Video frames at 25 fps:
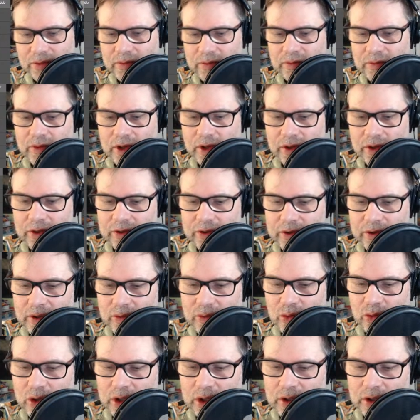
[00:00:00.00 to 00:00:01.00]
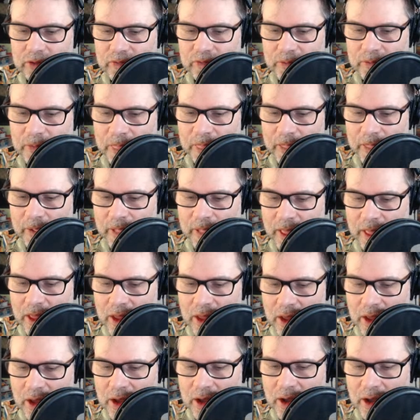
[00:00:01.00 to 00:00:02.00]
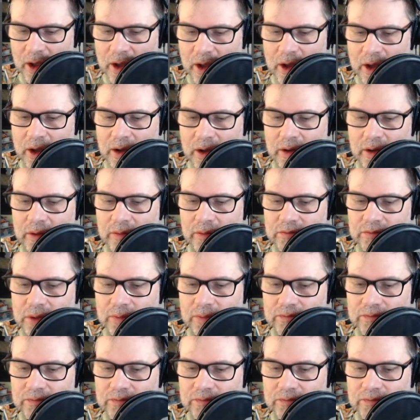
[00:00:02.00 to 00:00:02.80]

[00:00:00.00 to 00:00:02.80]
The third one. I